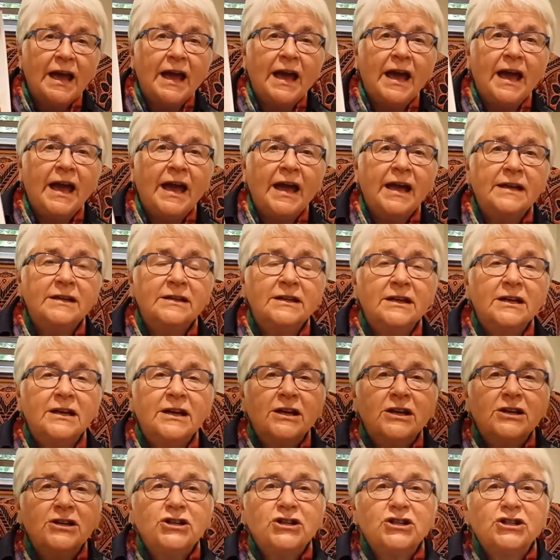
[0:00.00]
And
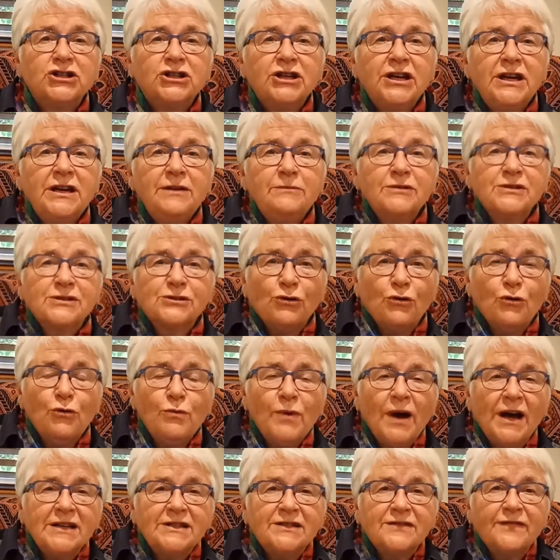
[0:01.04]
she was
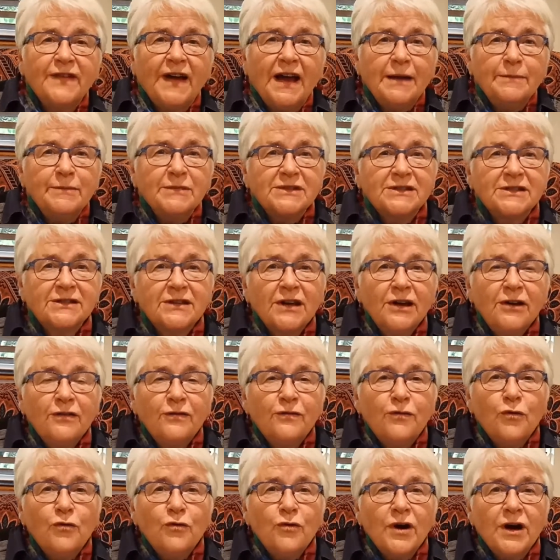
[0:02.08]
always famous
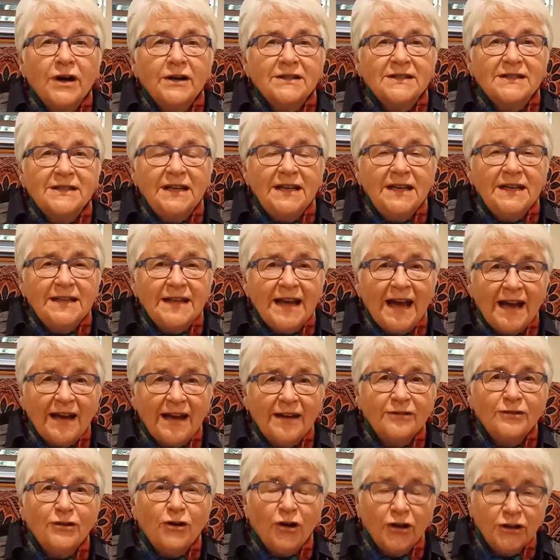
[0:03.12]
for sitting
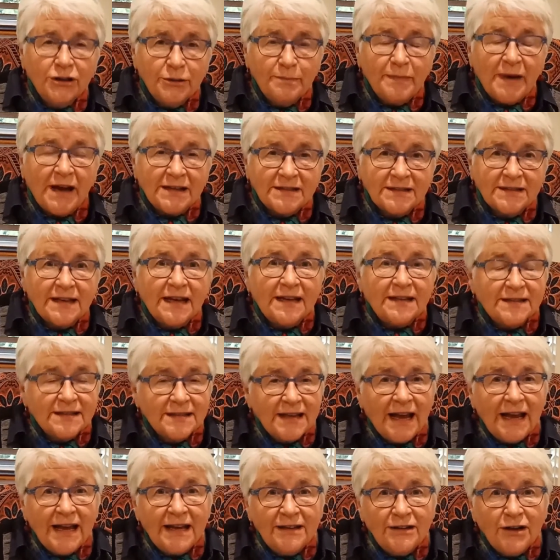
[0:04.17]
down on the bus and
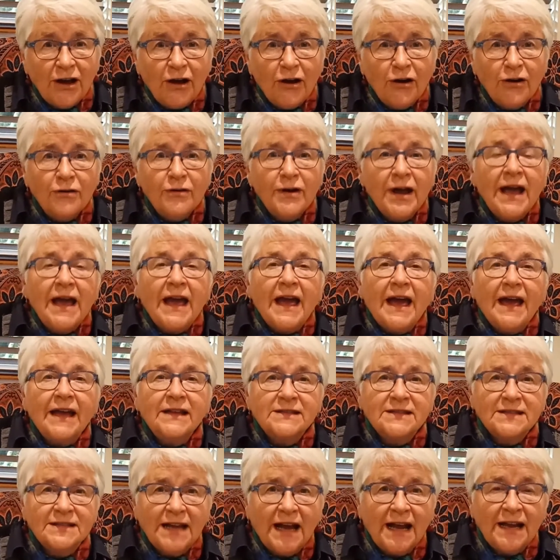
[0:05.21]
saying no and
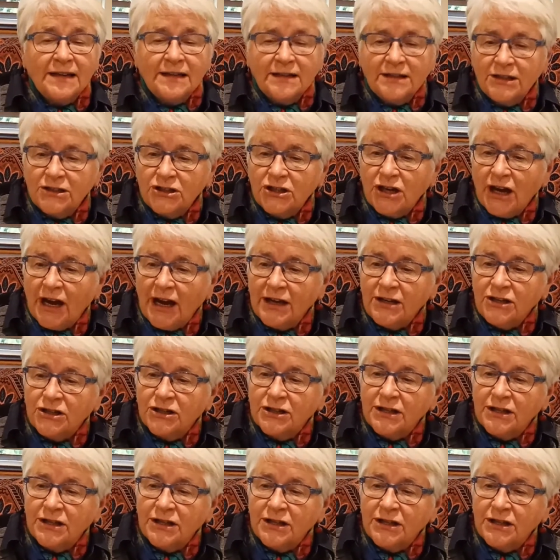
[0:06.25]
starting to change